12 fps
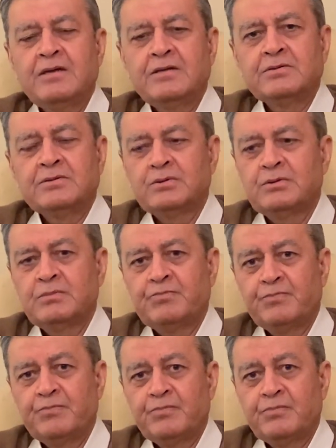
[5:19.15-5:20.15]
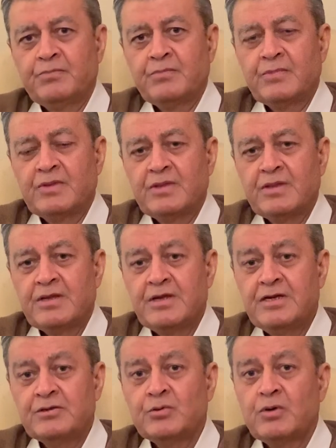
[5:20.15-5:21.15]
So
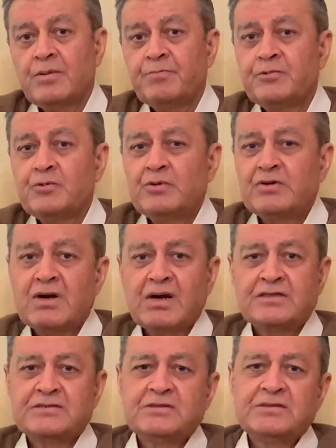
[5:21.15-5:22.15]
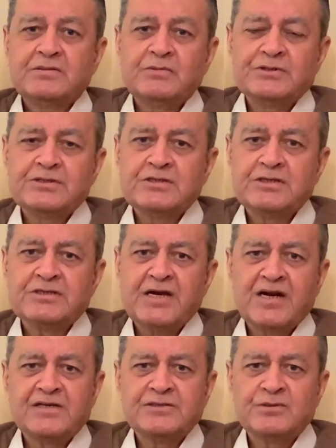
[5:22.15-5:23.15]
he took up to drugs, which is a
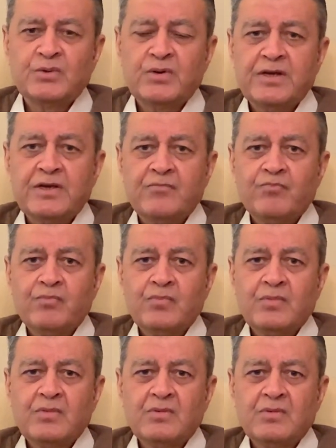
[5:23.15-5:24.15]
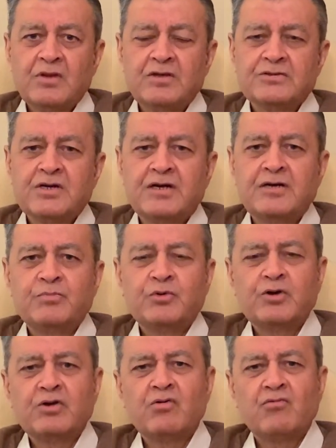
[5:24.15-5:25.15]
sad story. He started
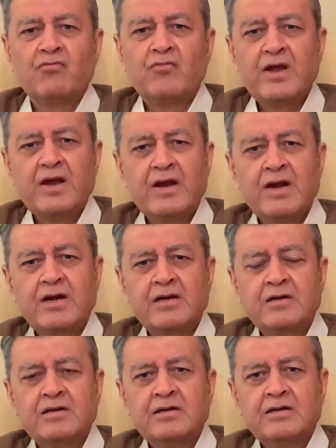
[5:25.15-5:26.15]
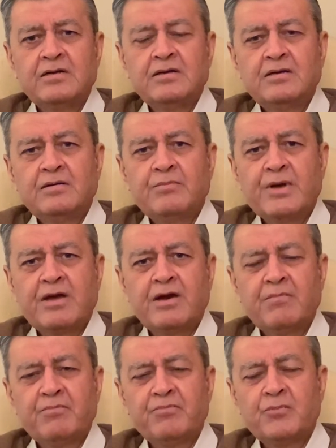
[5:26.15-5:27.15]
putting on weight,
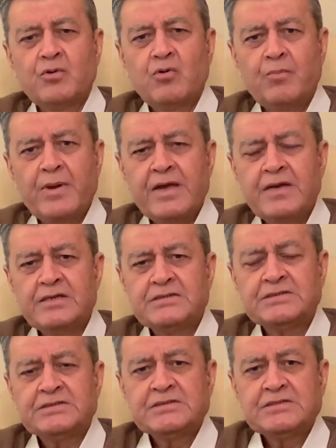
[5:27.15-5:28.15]
became obese,